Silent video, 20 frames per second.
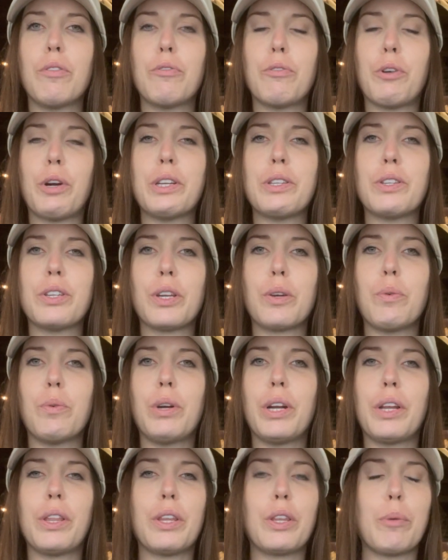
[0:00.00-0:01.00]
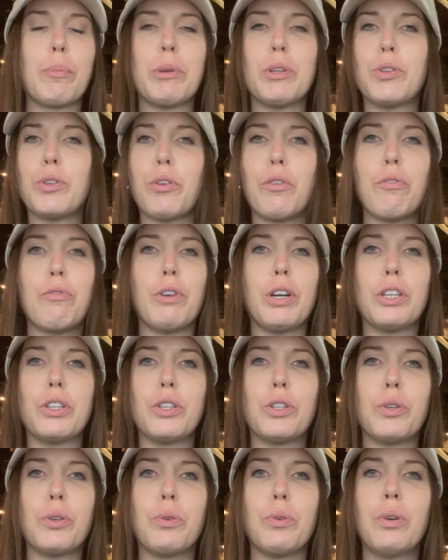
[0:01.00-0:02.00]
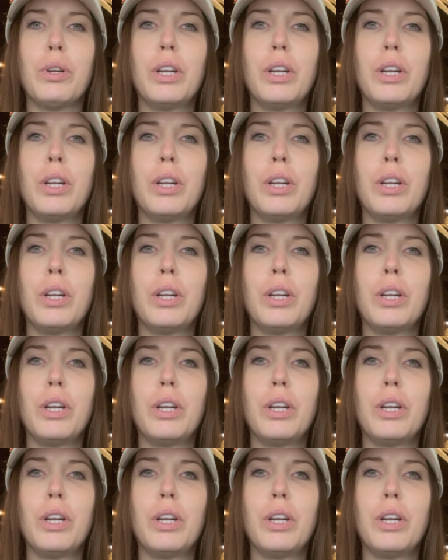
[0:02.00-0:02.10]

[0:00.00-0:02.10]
forensic one. I think it'd be so fun to do